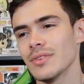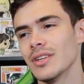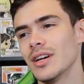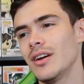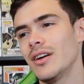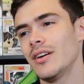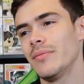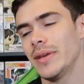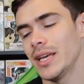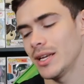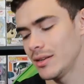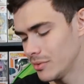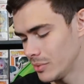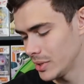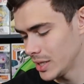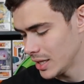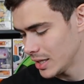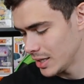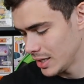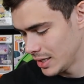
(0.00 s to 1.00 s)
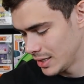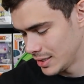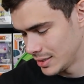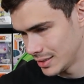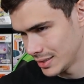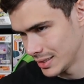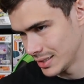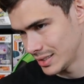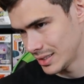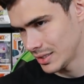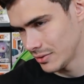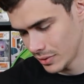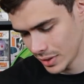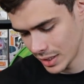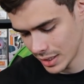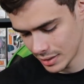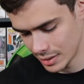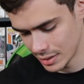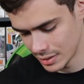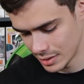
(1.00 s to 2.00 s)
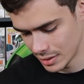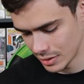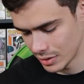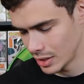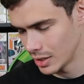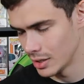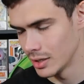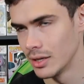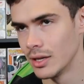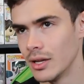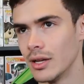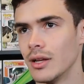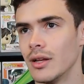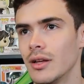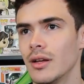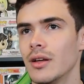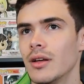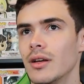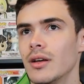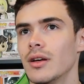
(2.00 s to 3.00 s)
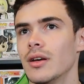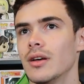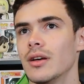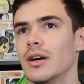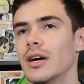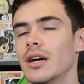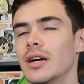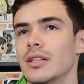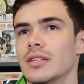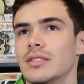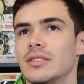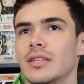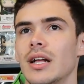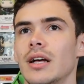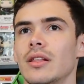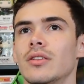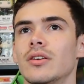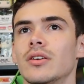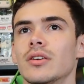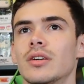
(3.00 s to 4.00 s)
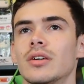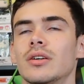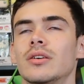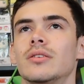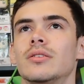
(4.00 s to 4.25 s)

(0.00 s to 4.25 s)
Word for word: Oh man, did we get, let's see if we got this sorted. All right, let's not look.